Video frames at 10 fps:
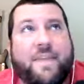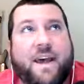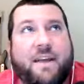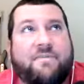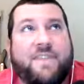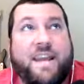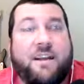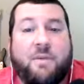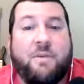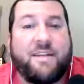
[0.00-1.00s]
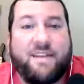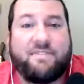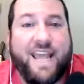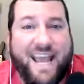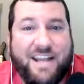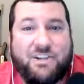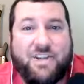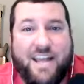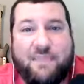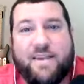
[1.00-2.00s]
I've taken it upon myself to
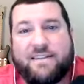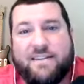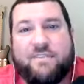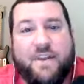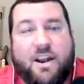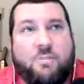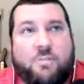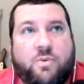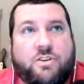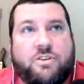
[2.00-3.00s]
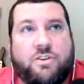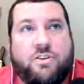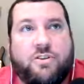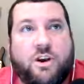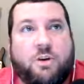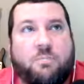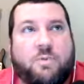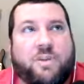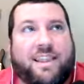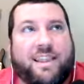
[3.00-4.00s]
educate myself, and I hope you will too. I hope
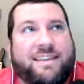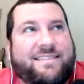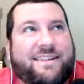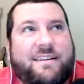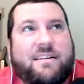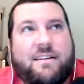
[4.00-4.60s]
you will listen,